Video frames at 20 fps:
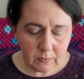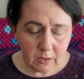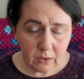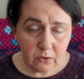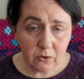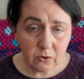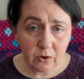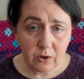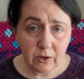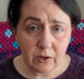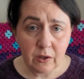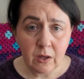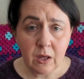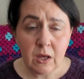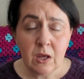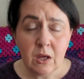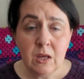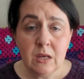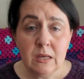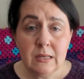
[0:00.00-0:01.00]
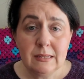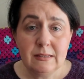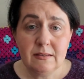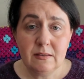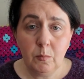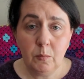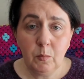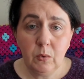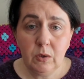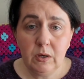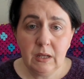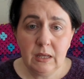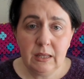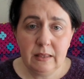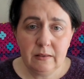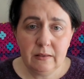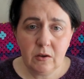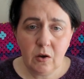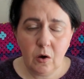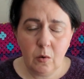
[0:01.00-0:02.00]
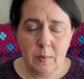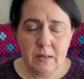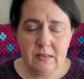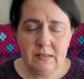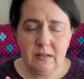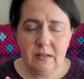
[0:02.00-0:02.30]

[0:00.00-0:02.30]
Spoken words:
Now, someone in the comments,